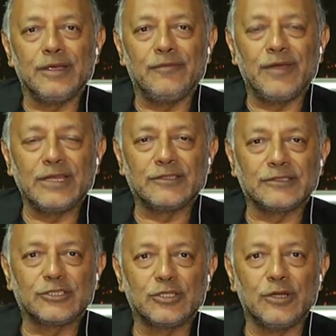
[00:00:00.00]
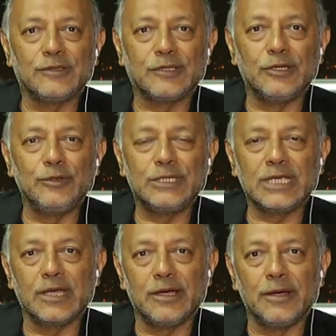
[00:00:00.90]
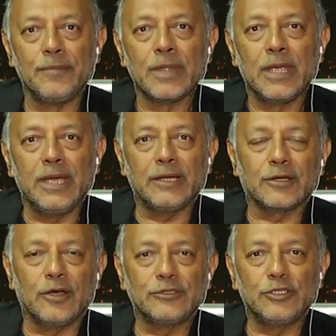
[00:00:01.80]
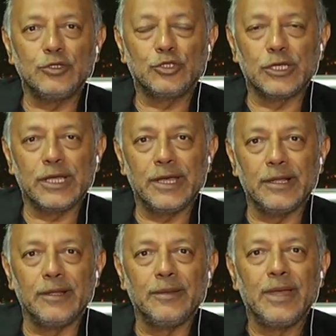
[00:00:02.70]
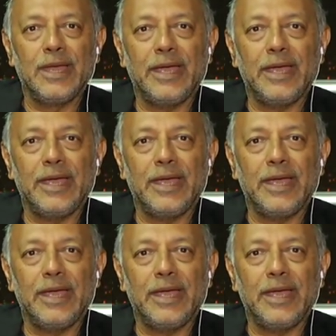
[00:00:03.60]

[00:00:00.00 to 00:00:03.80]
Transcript: event to, saluting her at Constitutional Hill.